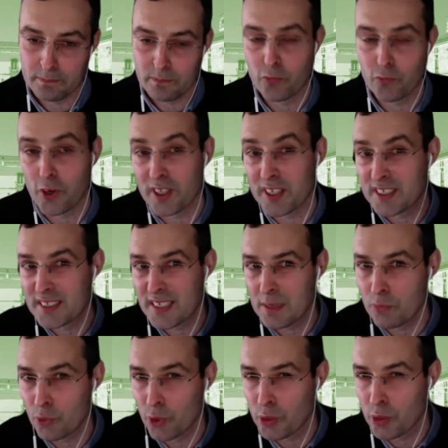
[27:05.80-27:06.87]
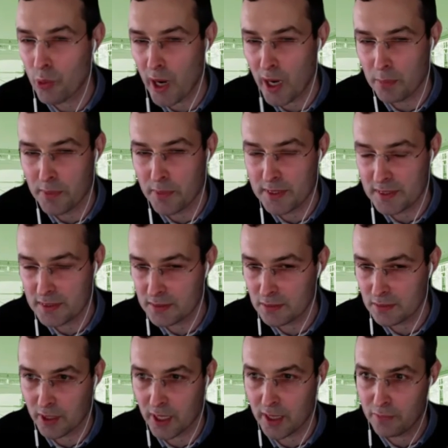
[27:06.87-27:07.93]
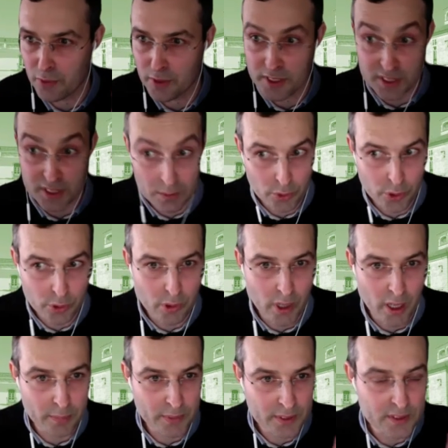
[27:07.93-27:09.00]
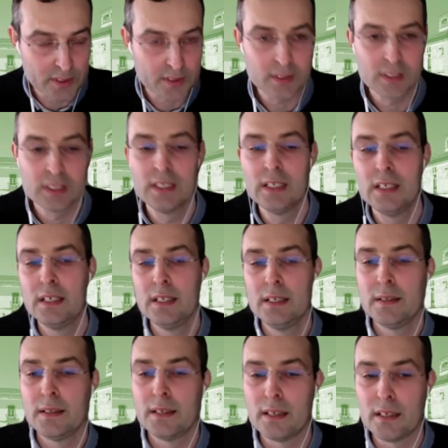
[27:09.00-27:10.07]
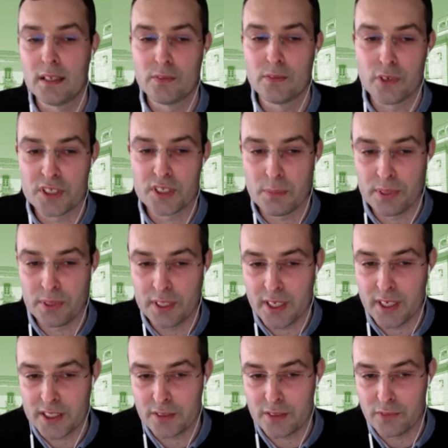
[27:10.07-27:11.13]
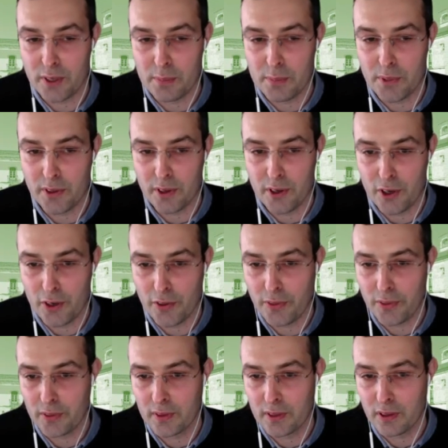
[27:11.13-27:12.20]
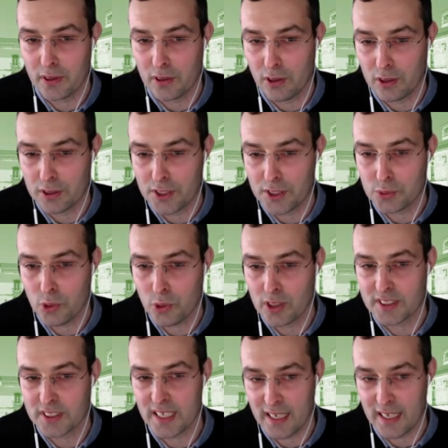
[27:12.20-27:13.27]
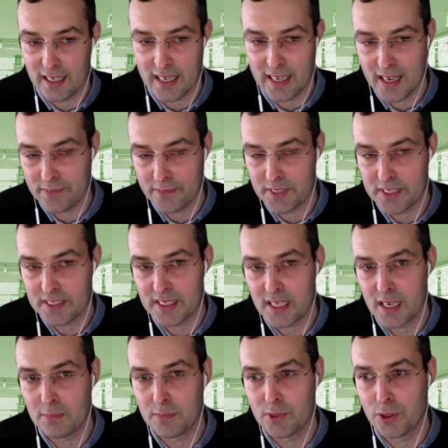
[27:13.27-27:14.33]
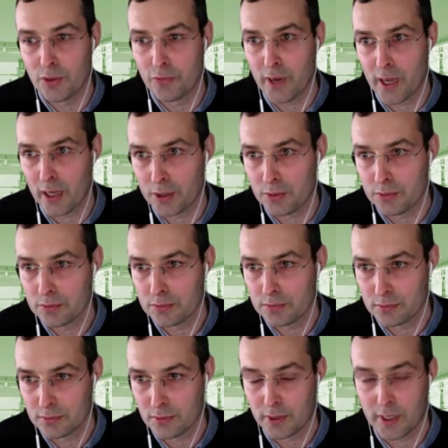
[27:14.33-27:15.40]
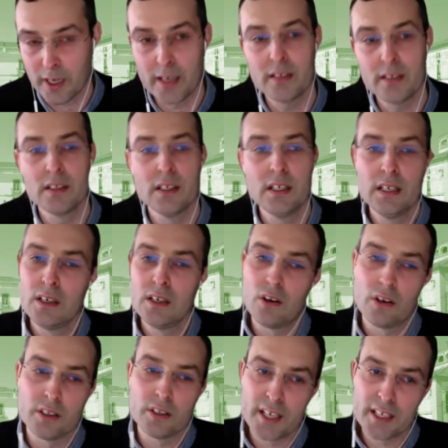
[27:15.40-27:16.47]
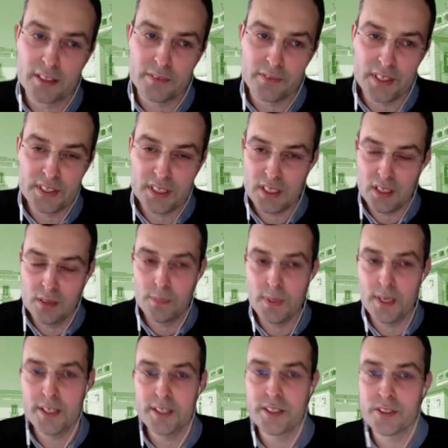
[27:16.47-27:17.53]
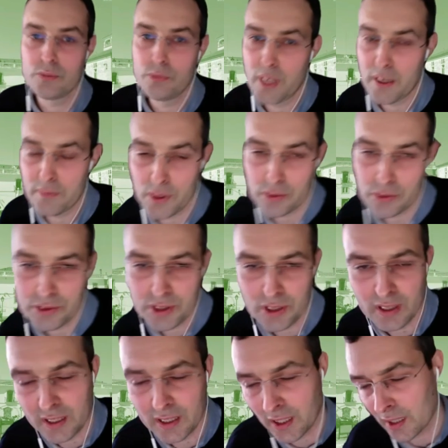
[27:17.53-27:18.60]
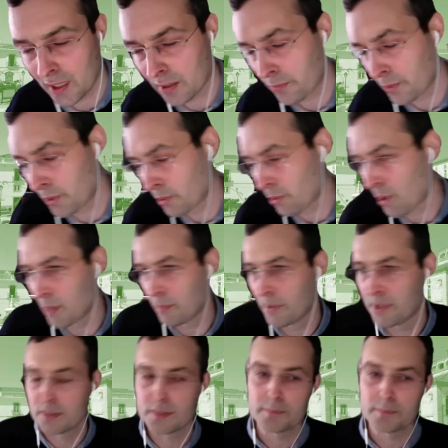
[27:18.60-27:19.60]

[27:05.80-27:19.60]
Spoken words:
for the same requirements. Okay, for the same requirements. For example, in the case of Raymond Earth, all these walls have the same U value. Okay, on the case of the CEBs, we have not considered any kind of requirement.